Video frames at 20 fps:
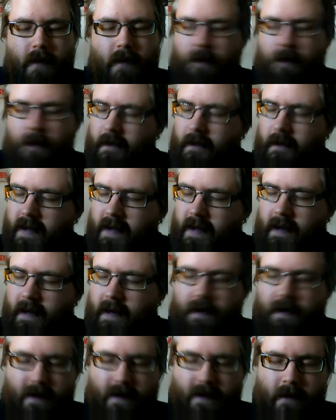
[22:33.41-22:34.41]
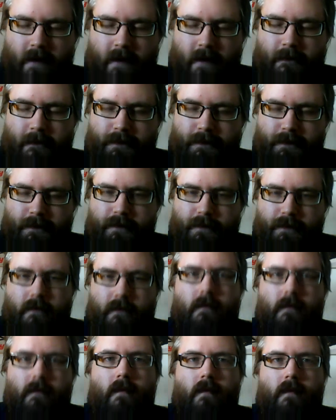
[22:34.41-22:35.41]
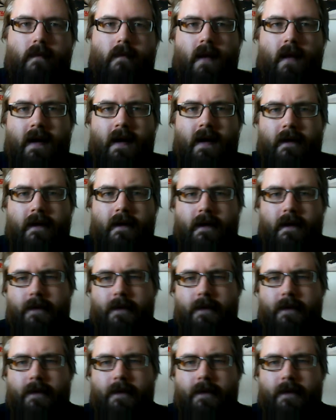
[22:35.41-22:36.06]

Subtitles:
15, I think 10. And